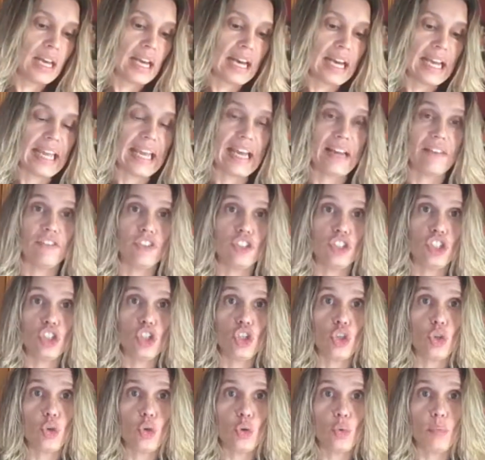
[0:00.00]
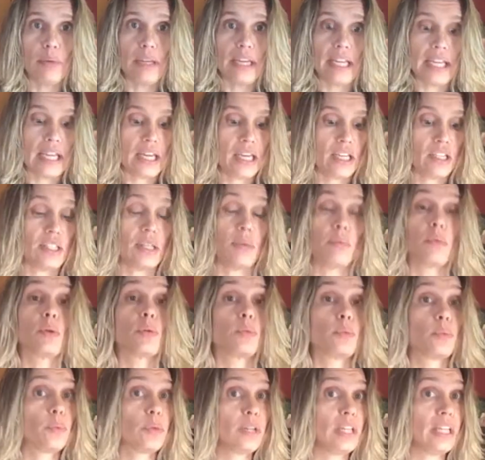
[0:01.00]
I have 2 bananas that were
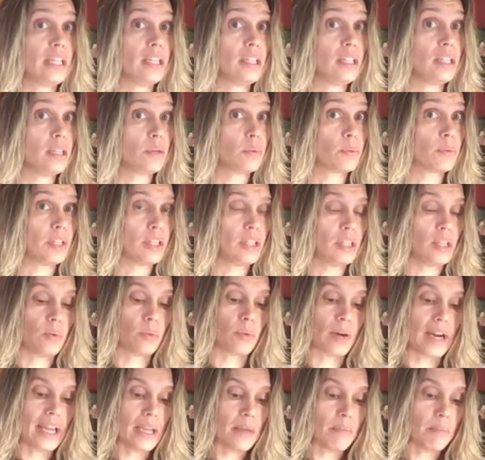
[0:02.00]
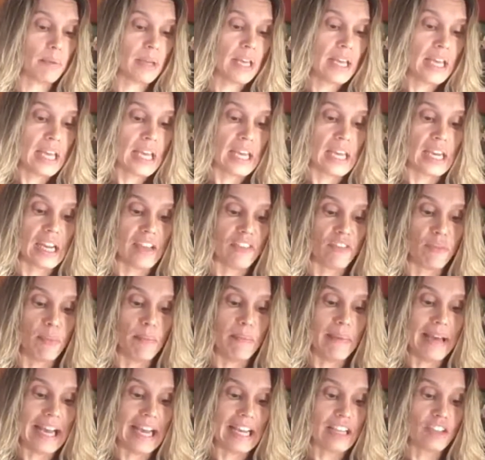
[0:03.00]
really ripe and I've
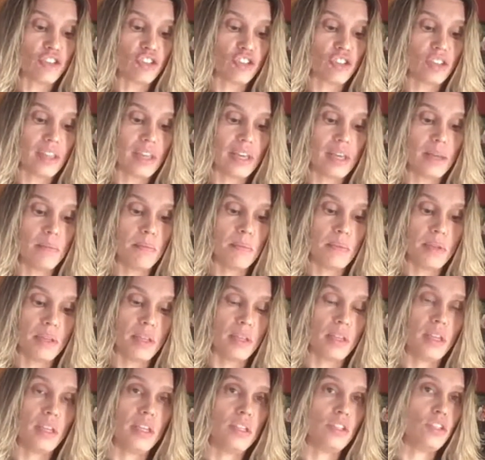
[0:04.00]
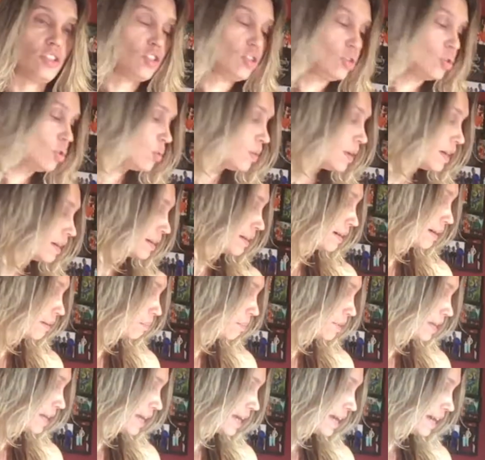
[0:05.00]
mashed them into a
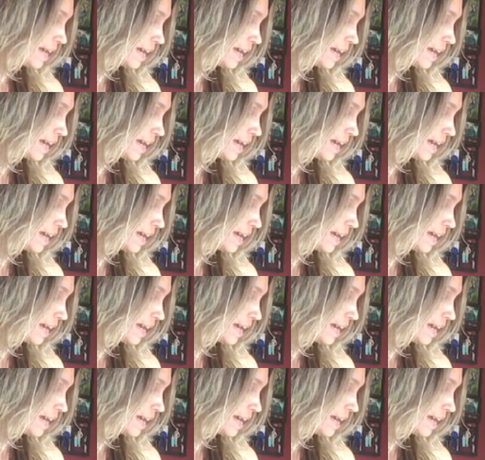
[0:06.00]
cup and a